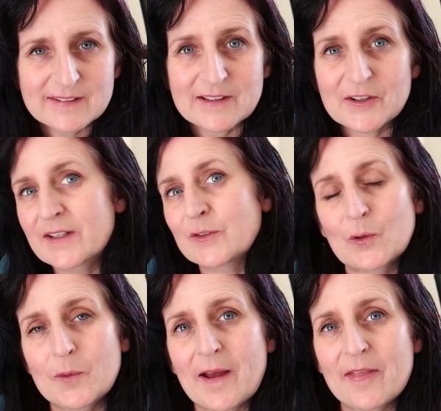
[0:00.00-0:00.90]
series
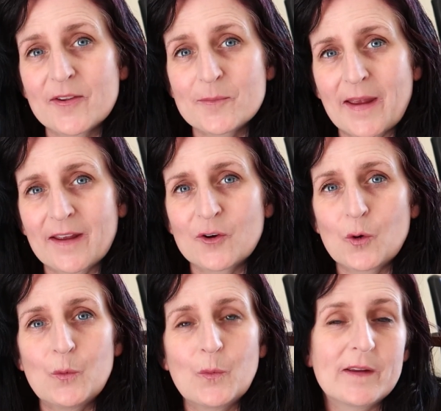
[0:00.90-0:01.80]
all about this man
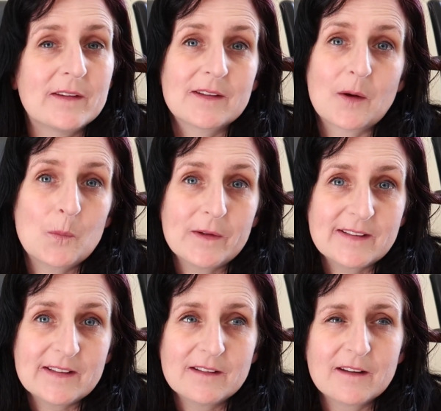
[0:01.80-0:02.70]
who is a
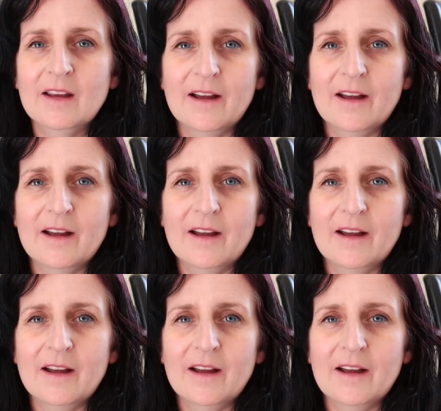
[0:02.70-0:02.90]
wizard,